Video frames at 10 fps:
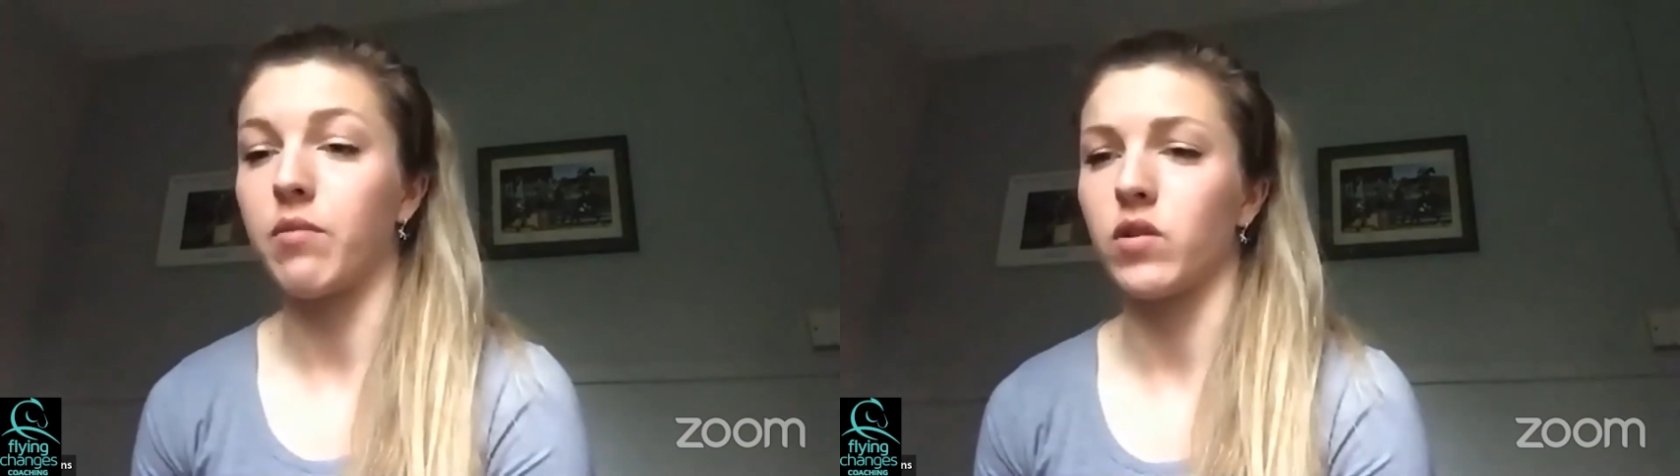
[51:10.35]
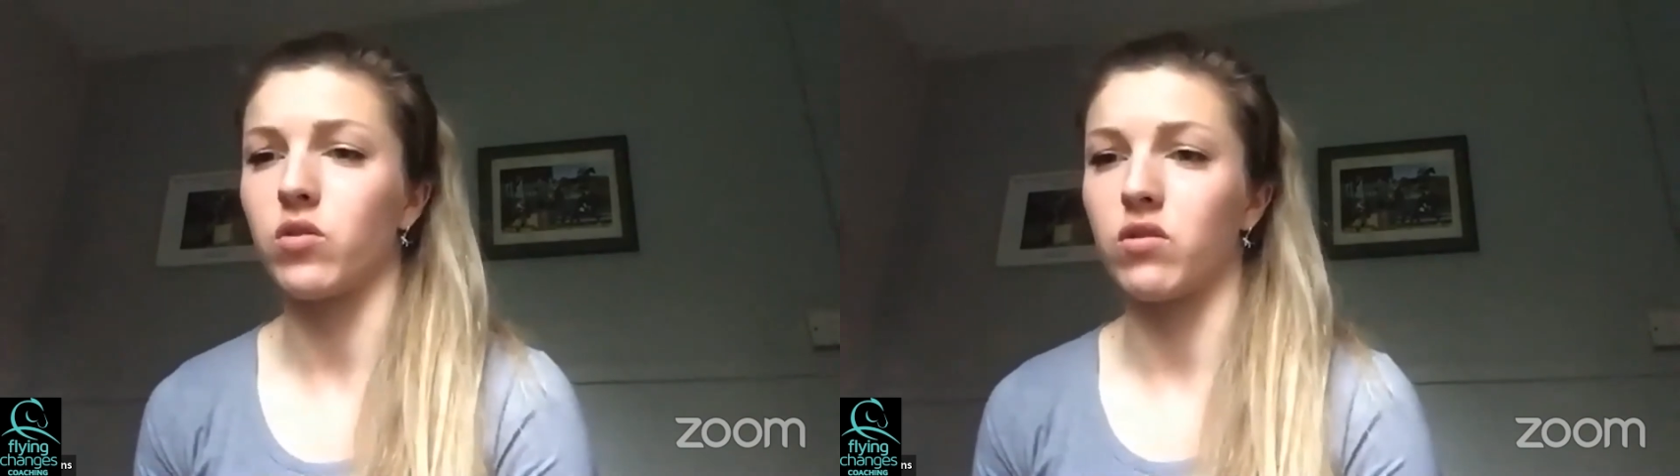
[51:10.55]

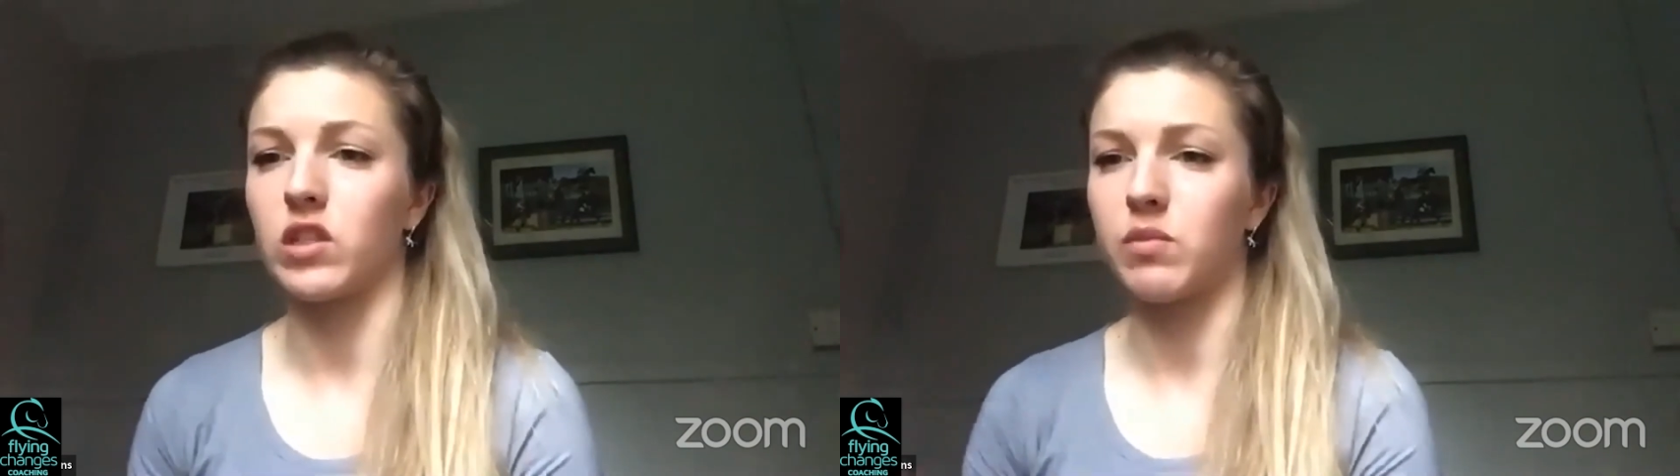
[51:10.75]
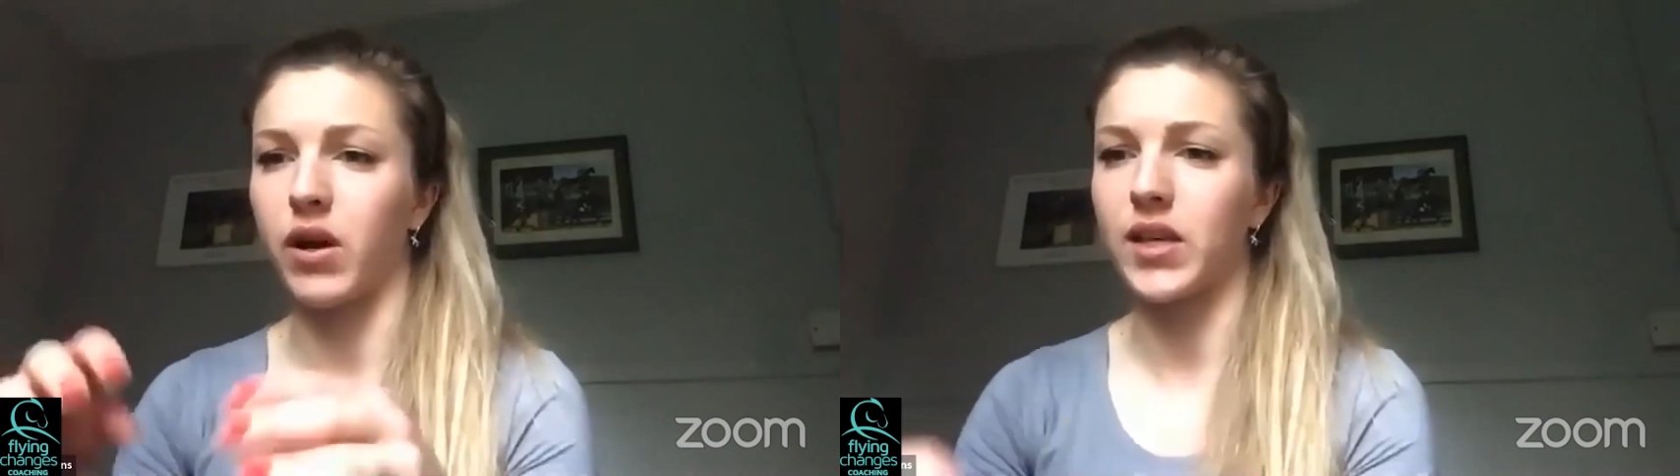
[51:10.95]
so sort of
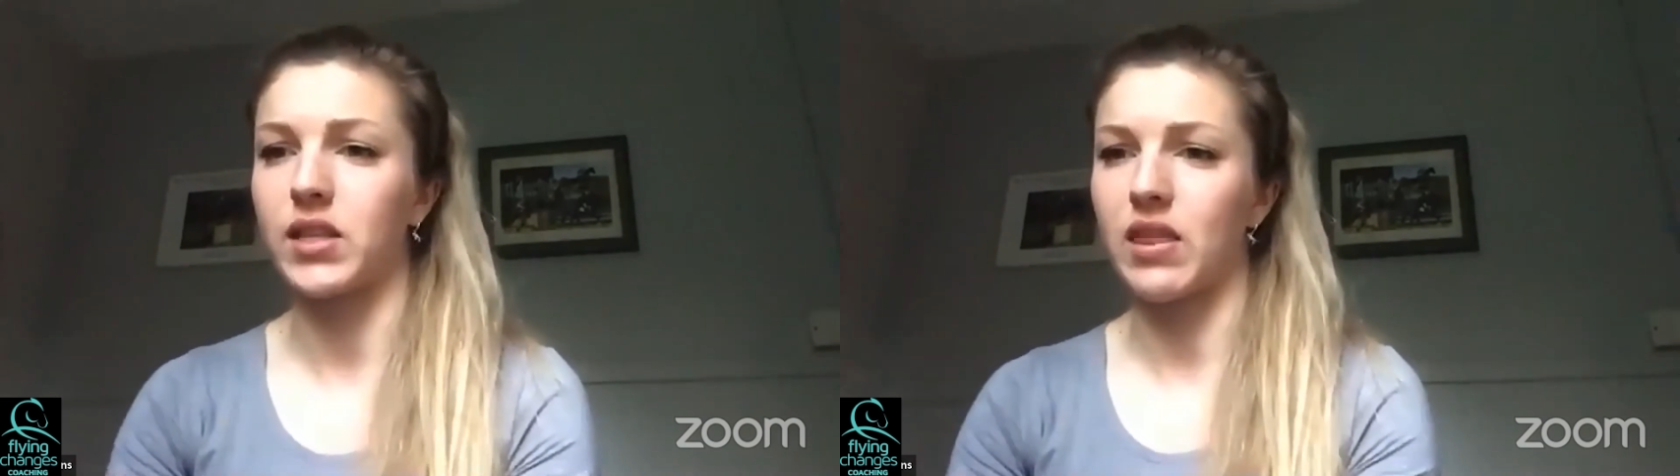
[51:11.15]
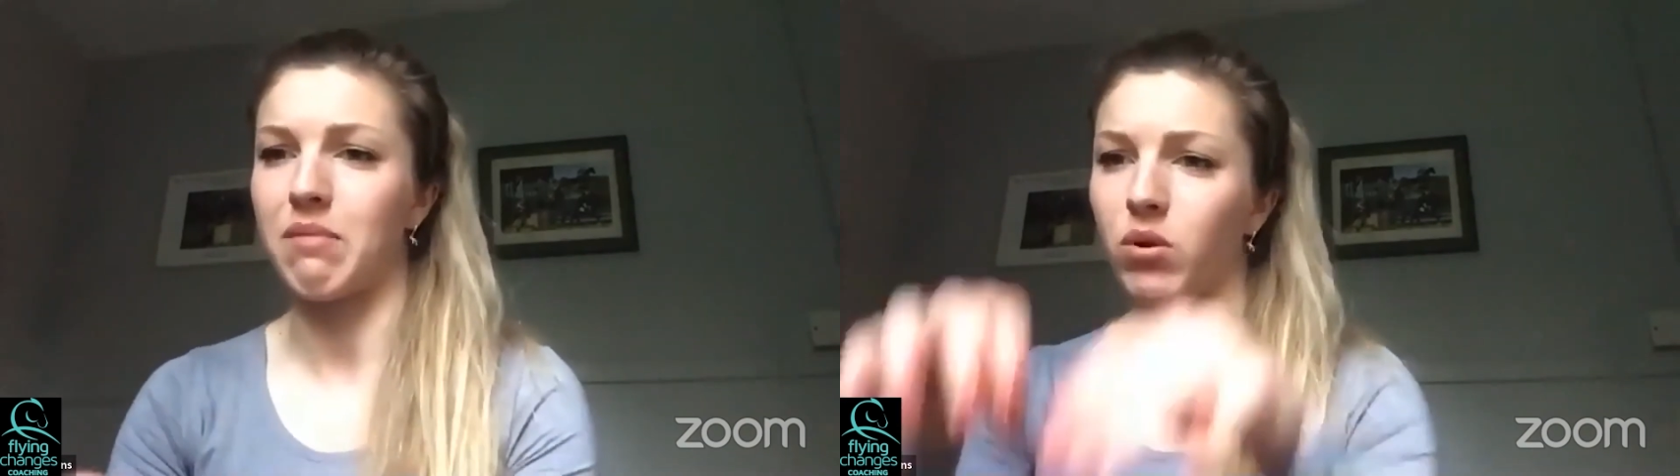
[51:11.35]

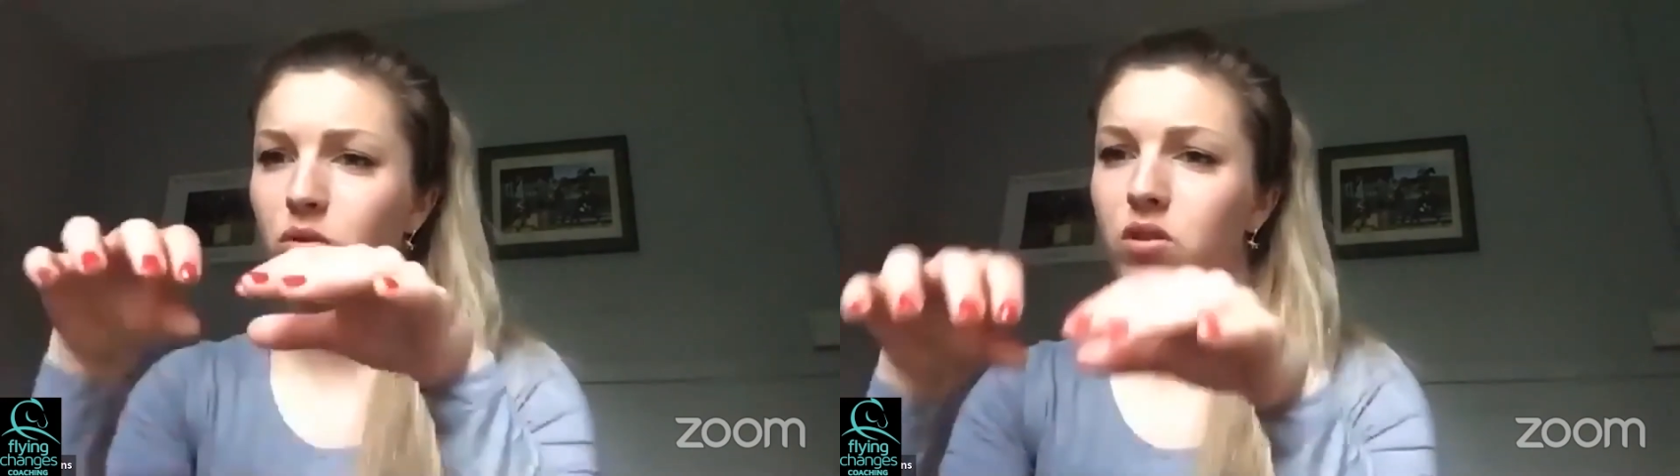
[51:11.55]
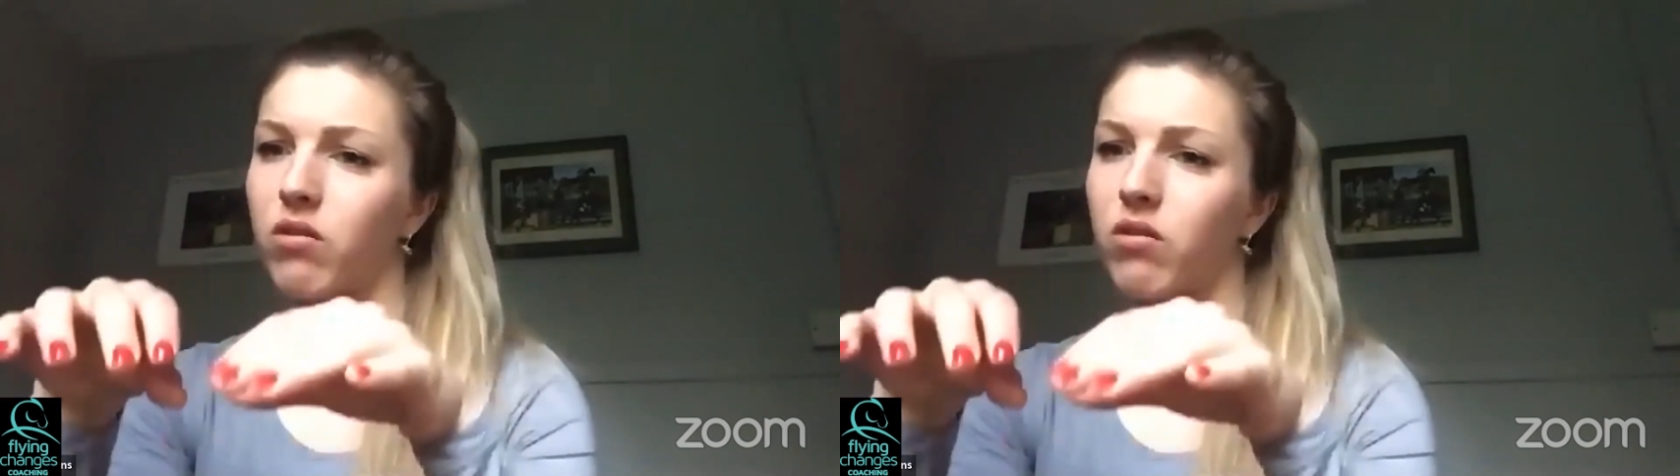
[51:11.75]
spikes it and then pulls